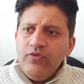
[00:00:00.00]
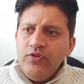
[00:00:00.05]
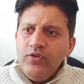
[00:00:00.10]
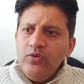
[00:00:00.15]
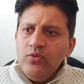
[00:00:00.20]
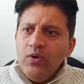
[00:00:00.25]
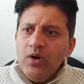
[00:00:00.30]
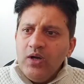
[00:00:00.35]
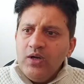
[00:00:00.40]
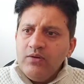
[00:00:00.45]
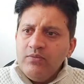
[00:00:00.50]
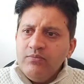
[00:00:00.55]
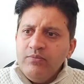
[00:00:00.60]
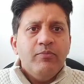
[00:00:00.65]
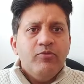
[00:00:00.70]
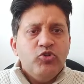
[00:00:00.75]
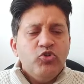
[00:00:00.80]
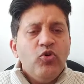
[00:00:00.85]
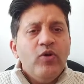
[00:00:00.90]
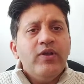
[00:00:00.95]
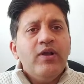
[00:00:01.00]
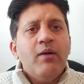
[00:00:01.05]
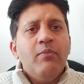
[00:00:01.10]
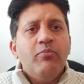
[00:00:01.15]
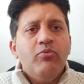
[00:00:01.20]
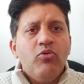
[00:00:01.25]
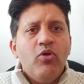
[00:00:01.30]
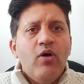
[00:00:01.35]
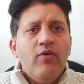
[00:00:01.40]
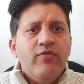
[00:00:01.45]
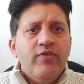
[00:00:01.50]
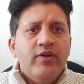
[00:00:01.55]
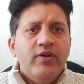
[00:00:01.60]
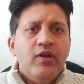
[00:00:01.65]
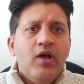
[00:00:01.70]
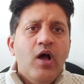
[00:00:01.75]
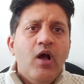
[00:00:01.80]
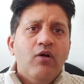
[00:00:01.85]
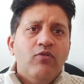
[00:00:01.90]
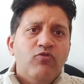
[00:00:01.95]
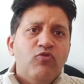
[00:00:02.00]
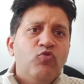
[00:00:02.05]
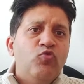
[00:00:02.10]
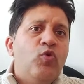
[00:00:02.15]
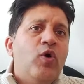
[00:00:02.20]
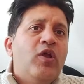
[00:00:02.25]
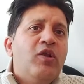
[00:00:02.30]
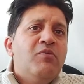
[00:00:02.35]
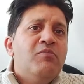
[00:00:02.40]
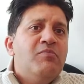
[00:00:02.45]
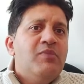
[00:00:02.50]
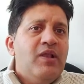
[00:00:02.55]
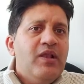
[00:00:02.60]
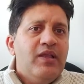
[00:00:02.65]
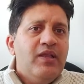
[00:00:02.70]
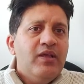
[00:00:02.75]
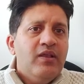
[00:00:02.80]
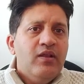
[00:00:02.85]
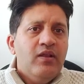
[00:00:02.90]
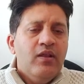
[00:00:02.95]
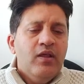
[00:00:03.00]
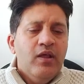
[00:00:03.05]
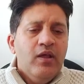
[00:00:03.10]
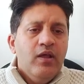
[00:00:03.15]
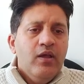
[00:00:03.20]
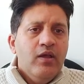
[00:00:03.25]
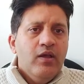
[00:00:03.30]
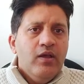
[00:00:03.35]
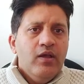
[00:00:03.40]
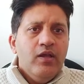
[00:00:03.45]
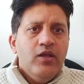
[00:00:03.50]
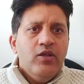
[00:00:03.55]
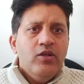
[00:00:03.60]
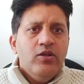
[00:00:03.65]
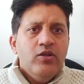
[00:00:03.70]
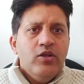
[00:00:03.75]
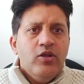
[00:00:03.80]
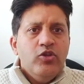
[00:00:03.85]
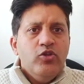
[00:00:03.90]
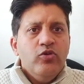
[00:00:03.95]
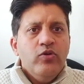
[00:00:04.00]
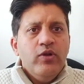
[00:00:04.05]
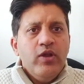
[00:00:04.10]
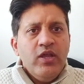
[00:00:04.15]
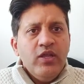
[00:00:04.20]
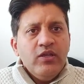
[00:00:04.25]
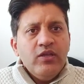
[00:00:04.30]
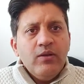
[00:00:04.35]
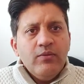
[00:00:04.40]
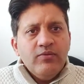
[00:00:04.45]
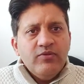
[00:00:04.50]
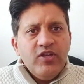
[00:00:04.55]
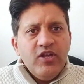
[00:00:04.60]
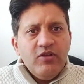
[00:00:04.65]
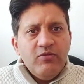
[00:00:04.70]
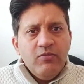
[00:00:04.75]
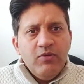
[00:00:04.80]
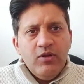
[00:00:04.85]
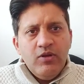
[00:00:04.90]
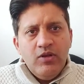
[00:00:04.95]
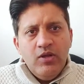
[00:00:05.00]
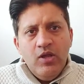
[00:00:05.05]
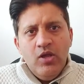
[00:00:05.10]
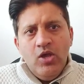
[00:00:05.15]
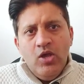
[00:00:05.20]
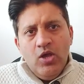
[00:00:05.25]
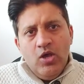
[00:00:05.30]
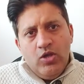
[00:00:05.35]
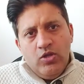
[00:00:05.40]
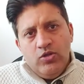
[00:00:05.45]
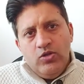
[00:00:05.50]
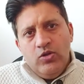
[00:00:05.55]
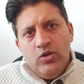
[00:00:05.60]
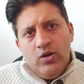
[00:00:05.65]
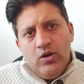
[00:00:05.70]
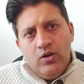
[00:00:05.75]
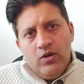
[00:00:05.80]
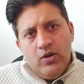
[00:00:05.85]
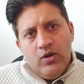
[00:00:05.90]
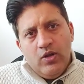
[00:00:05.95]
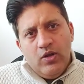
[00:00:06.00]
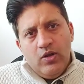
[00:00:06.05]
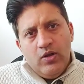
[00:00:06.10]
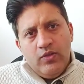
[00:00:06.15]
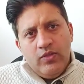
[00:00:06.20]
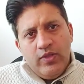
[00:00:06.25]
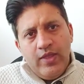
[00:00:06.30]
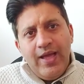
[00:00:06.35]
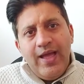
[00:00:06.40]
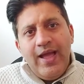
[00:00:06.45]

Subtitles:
you are showing a profit of 1 million in your income statement, the